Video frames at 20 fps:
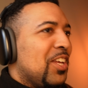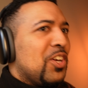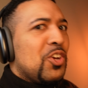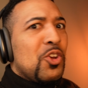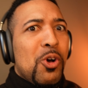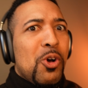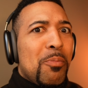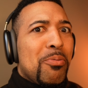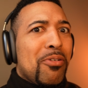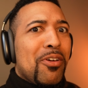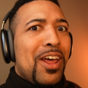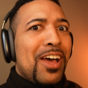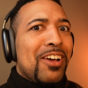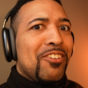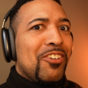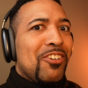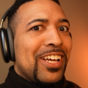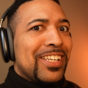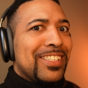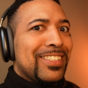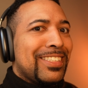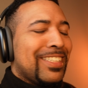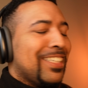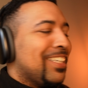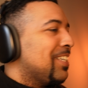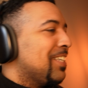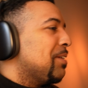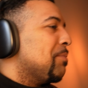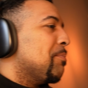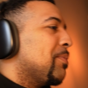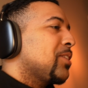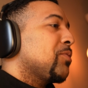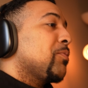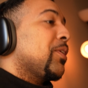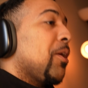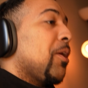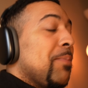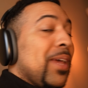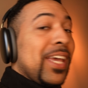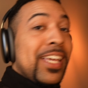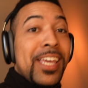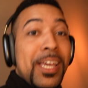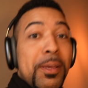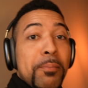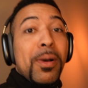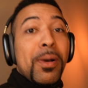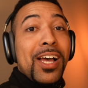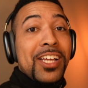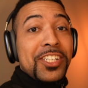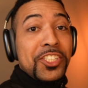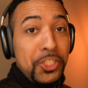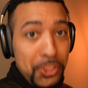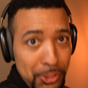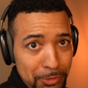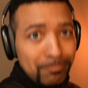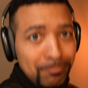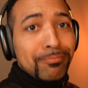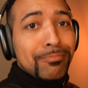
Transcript: no progress, but we are making much.